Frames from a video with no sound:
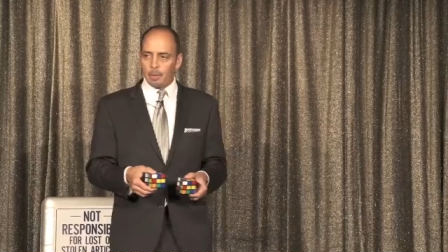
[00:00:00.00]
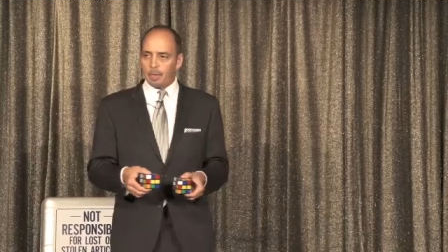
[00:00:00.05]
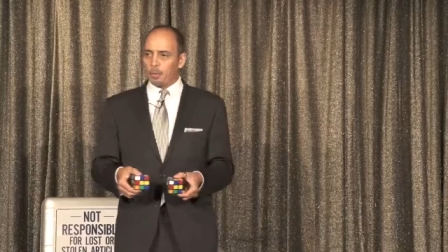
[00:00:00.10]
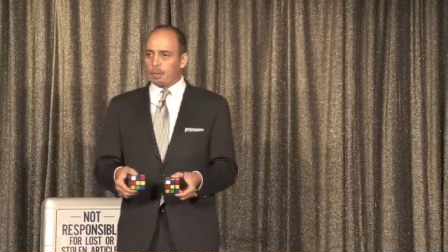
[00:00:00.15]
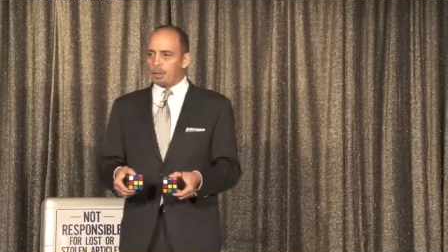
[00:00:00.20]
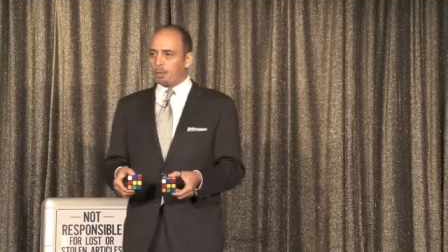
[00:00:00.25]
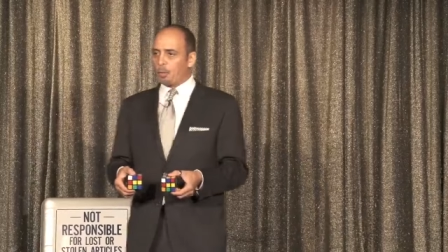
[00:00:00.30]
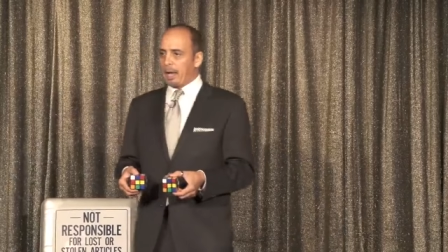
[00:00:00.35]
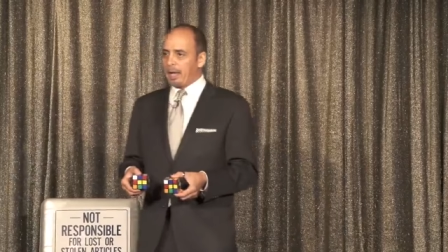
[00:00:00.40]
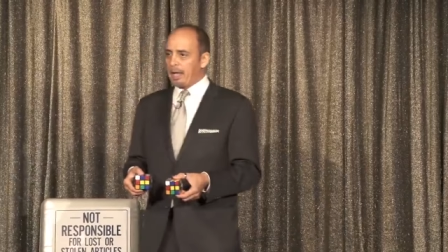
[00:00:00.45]
what
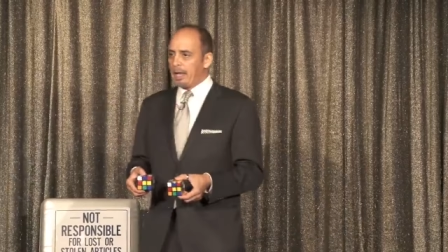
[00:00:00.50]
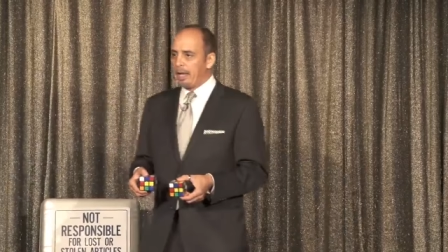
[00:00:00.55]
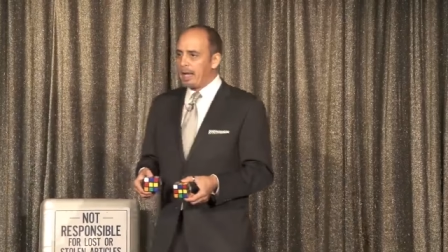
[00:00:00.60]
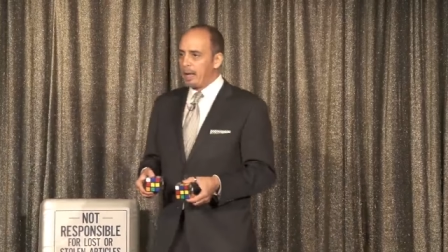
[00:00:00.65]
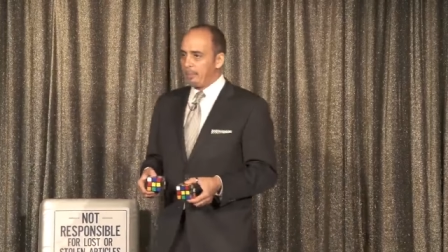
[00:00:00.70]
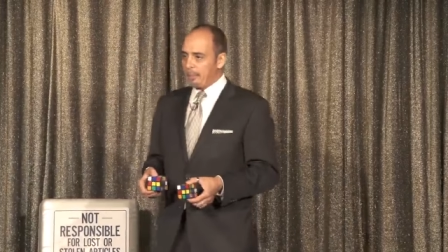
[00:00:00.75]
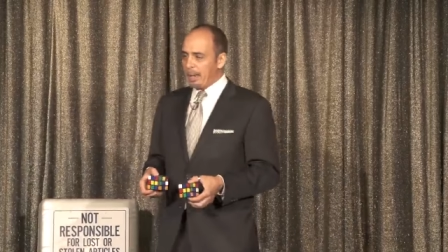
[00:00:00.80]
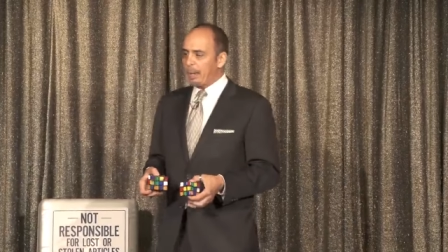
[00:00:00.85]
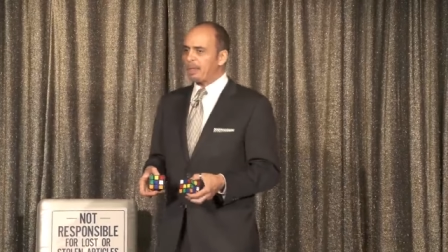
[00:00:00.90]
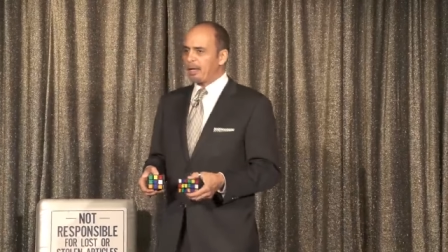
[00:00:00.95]
we're waiting?
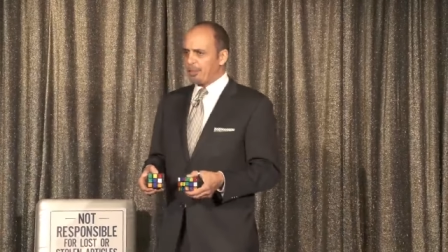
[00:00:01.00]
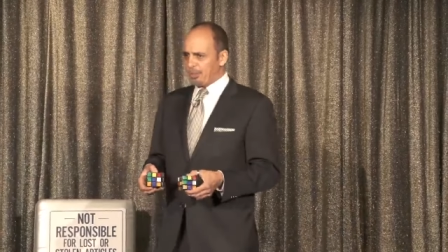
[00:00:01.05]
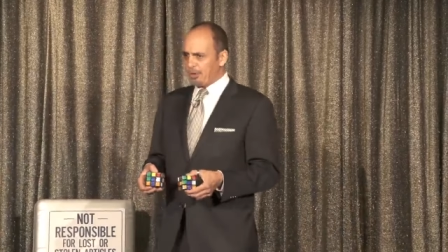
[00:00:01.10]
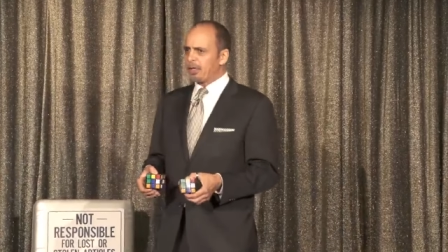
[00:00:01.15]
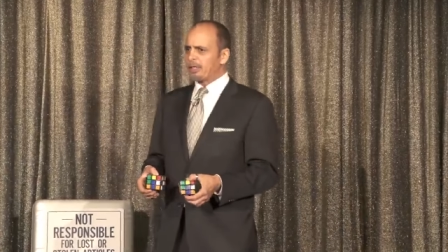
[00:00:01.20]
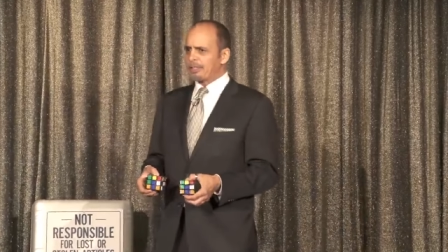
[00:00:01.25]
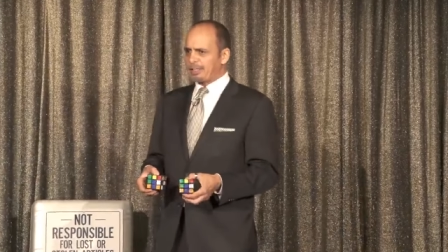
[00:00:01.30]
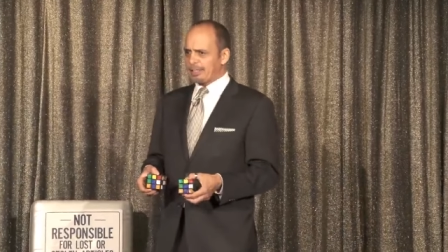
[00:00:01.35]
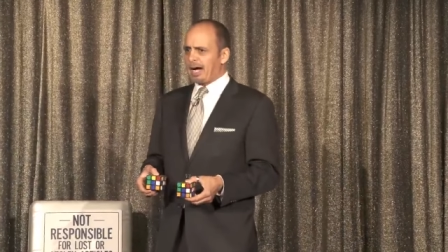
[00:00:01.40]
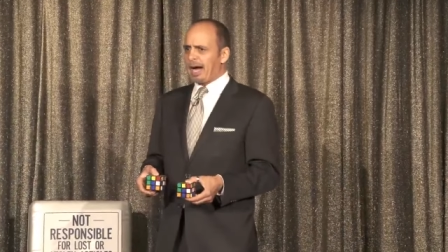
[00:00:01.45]
Maybe a
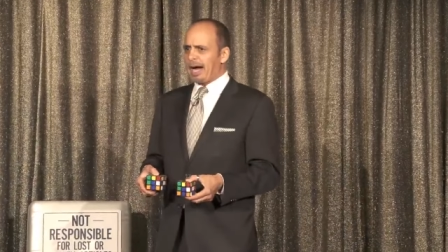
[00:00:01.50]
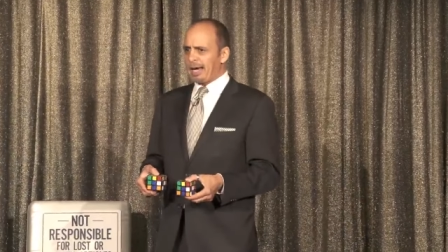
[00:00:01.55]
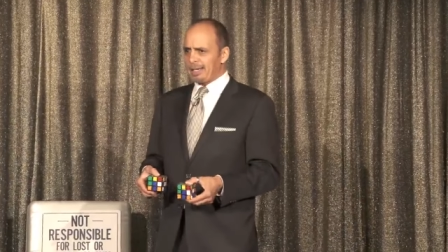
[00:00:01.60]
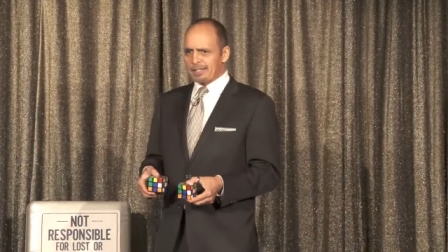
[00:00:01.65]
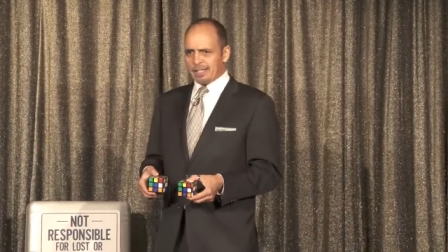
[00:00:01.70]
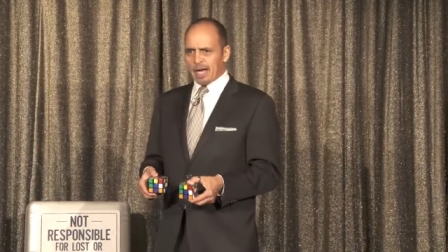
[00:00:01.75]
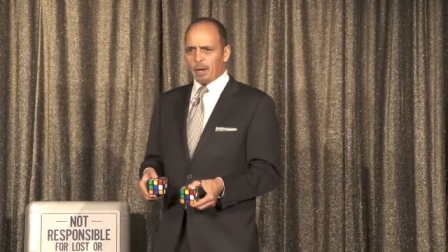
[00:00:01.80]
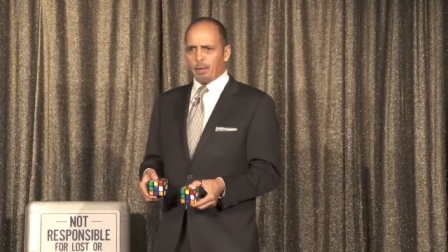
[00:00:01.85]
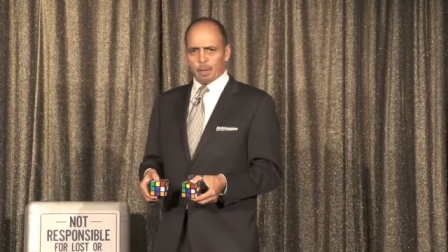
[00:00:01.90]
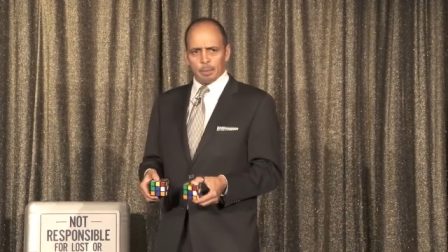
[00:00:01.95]
third side. Is
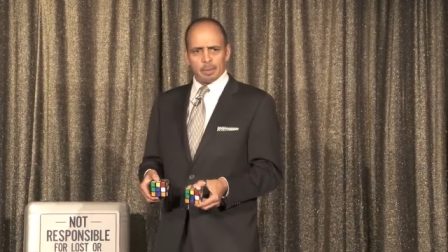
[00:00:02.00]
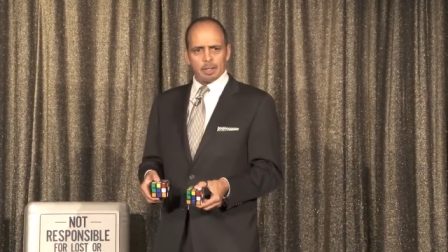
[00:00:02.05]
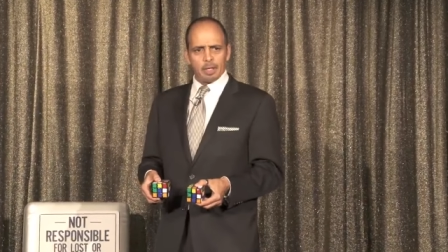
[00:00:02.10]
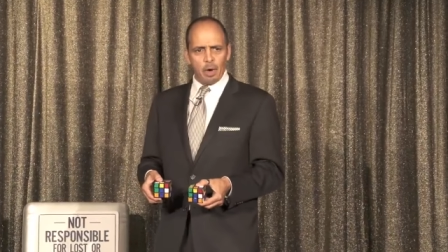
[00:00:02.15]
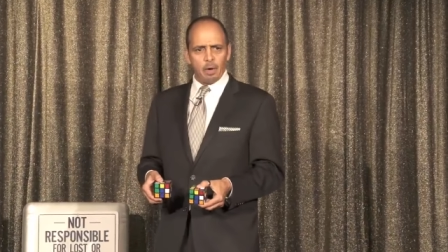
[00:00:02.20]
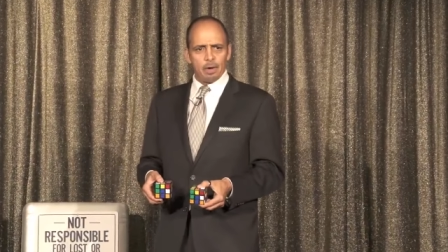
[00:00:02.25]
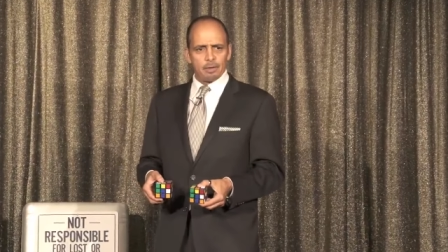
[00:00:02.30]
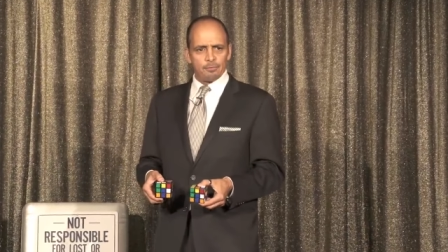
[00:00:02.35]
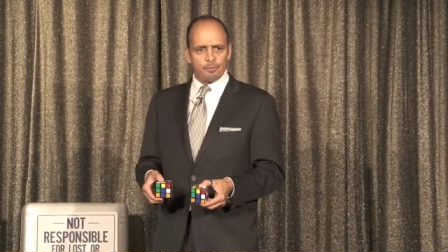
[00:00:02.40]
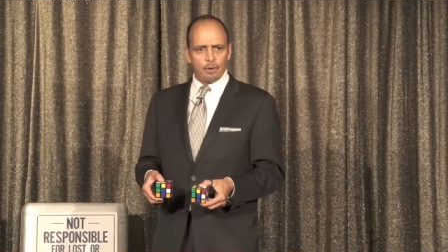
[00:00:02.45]
that what we're
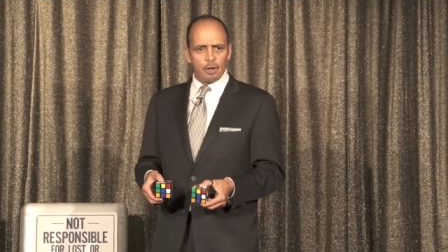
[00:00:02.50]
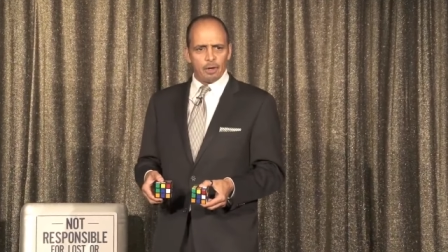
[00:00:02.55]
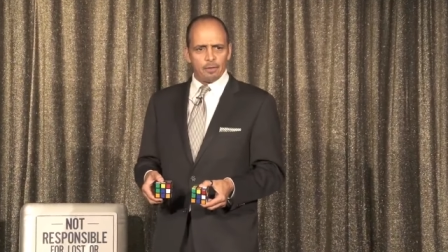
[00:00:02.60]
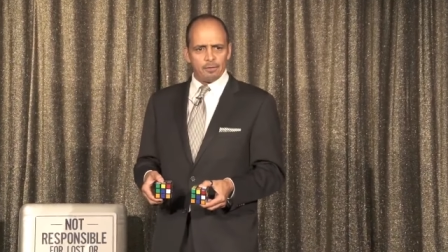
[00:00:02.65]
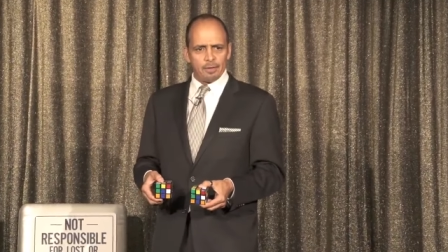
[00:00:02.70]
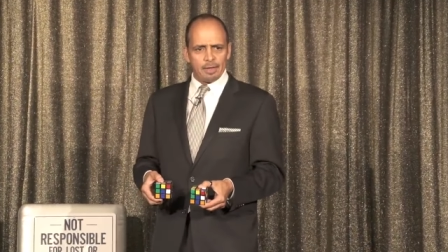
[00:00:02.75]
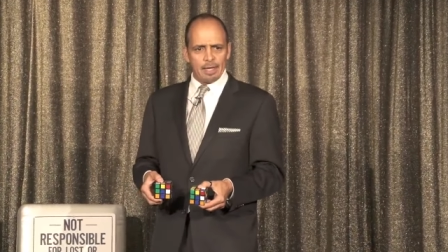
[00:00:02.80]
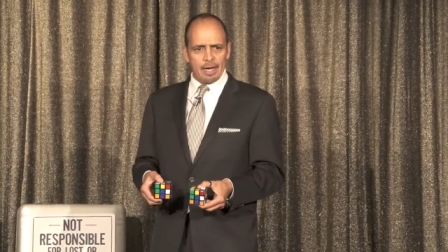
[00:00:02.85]
going for over